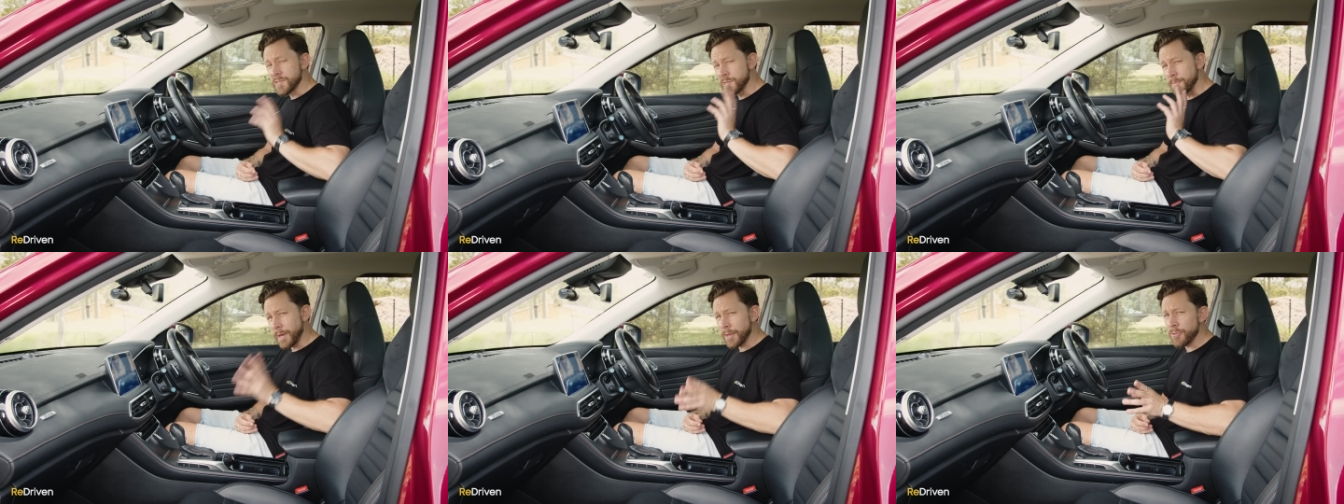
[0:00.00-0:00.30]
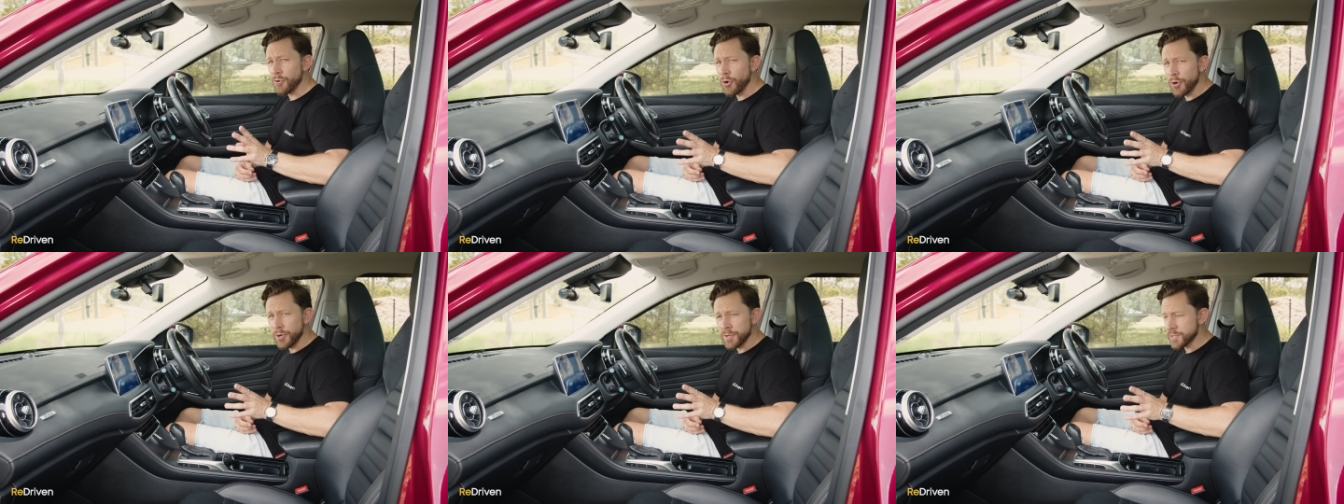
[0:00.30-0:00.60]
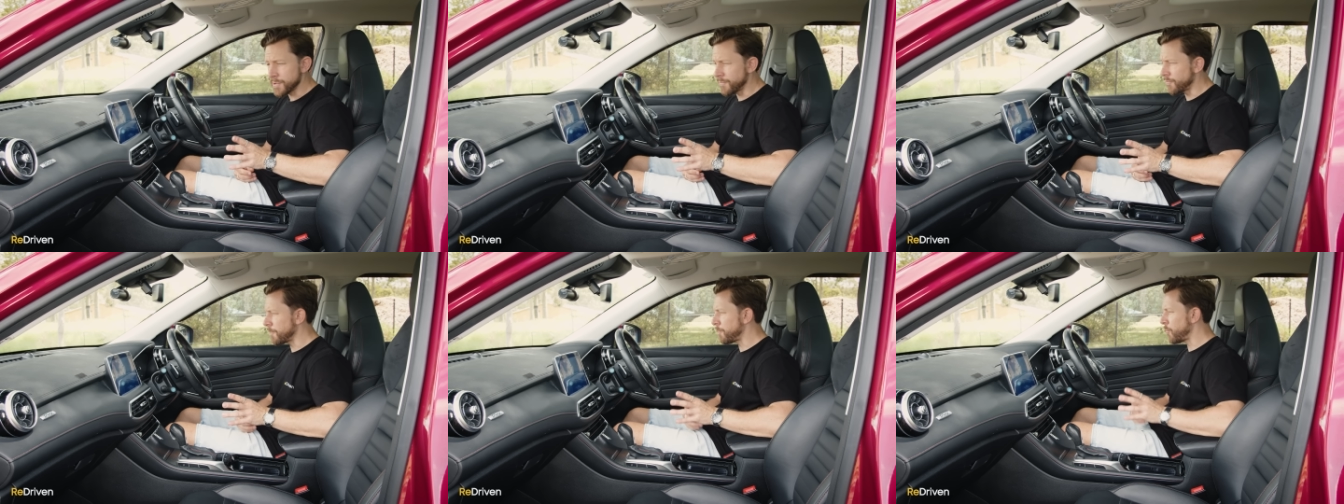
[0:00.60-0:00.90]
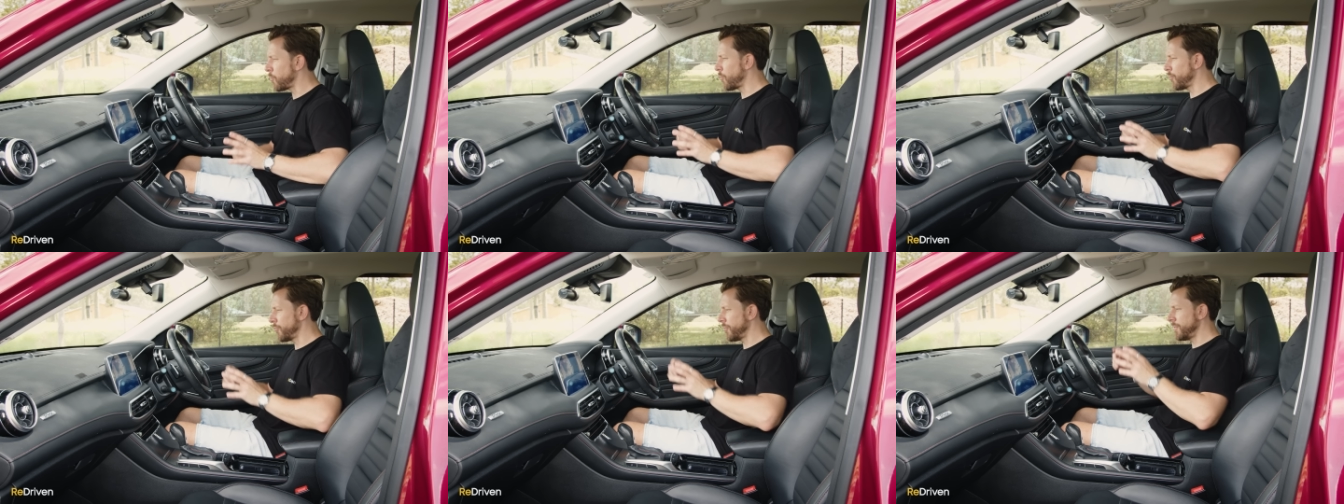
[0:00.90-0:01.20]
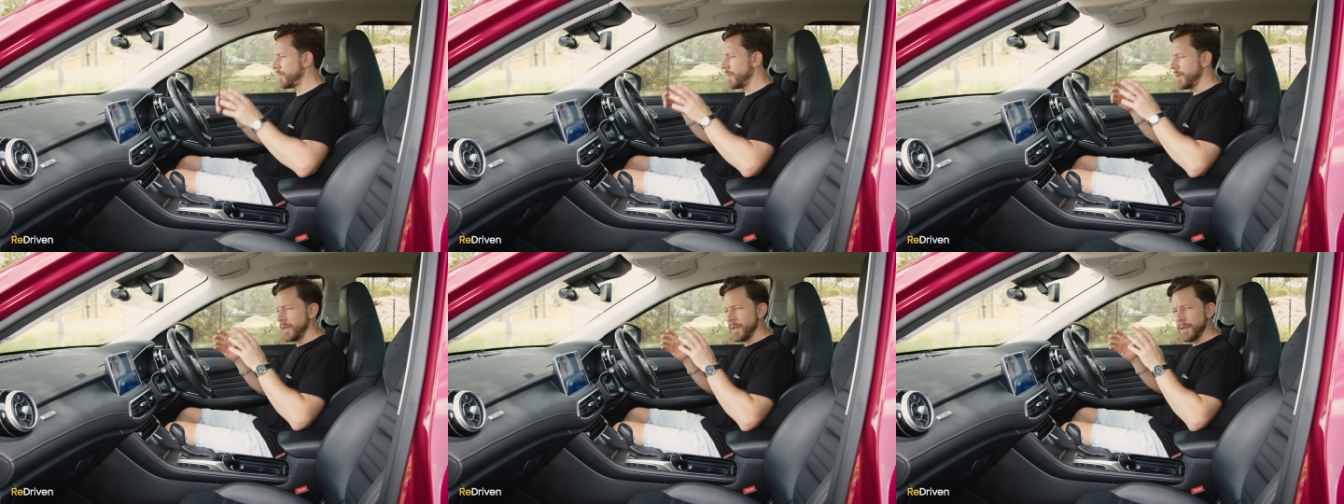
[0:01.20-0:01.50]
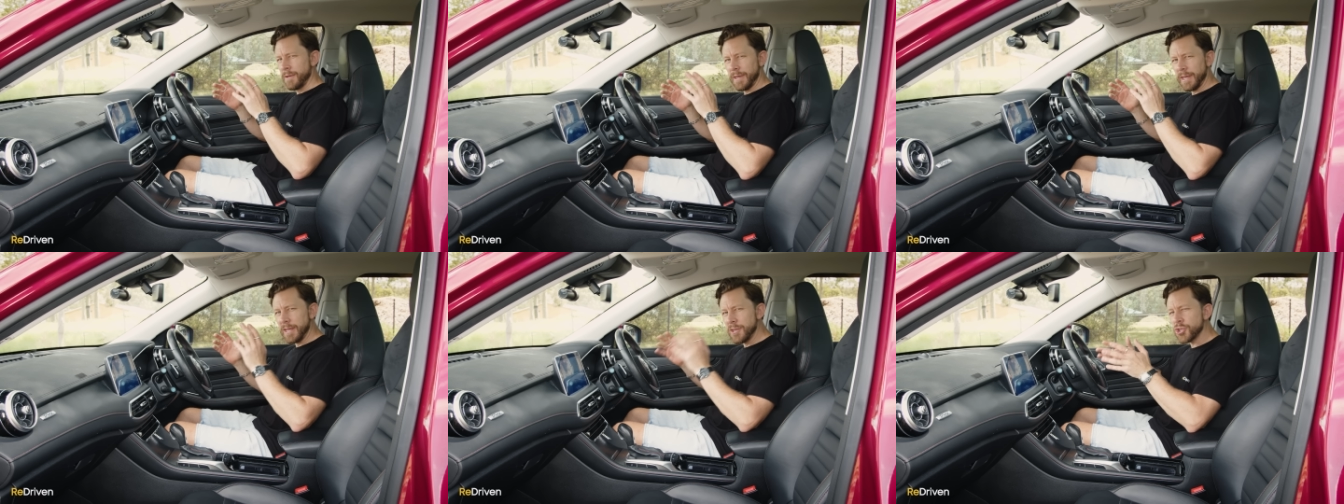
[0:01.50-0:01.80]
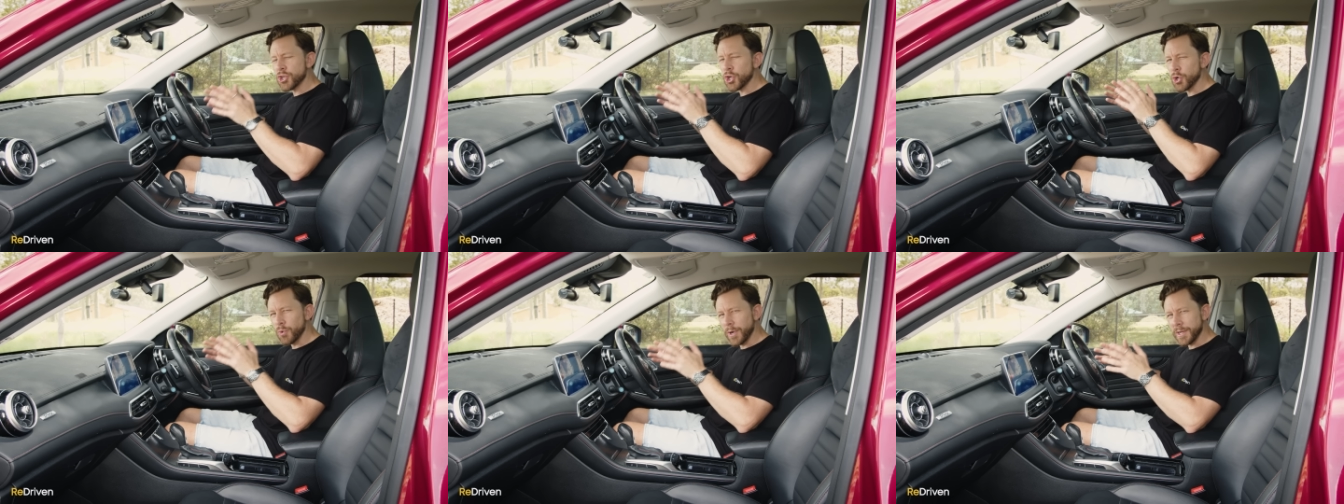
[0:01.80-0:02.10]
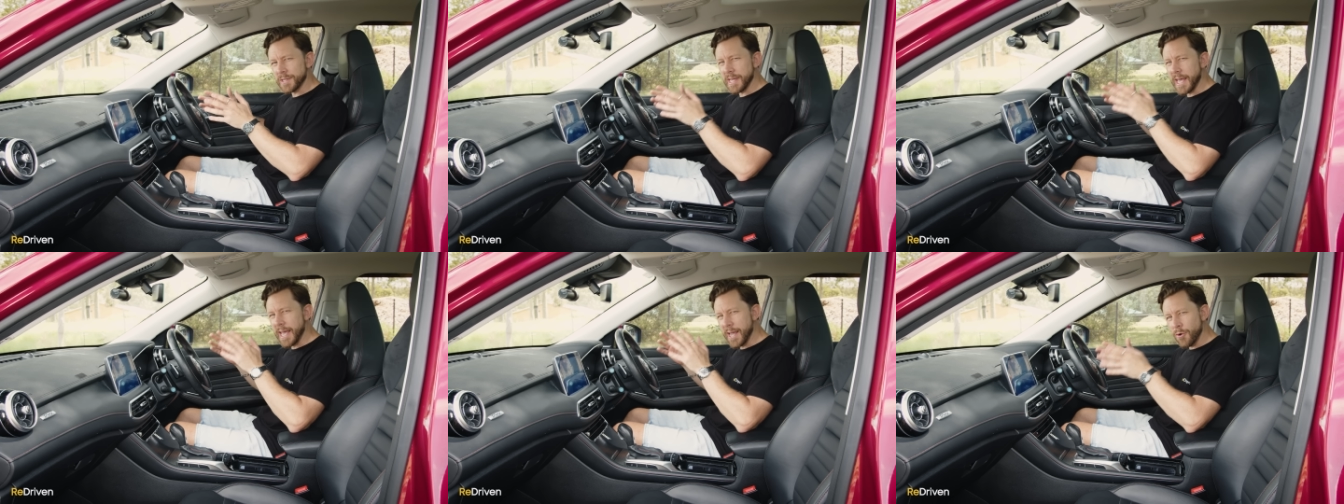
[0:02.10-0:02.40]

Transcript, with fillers: Some other owners have reported incorrect